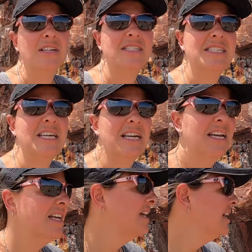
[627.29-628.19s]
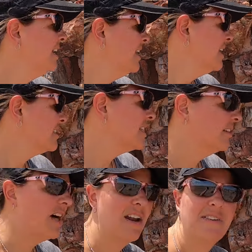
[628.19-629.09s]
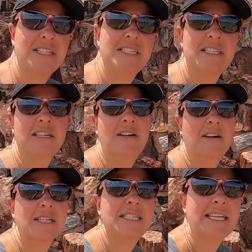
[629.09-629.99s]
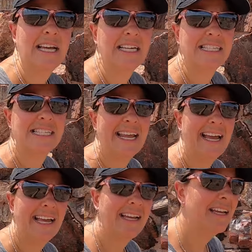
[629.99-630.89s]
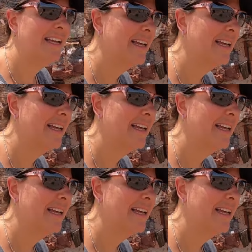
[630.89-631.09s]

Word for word: And you can see a lot of it's still standing today.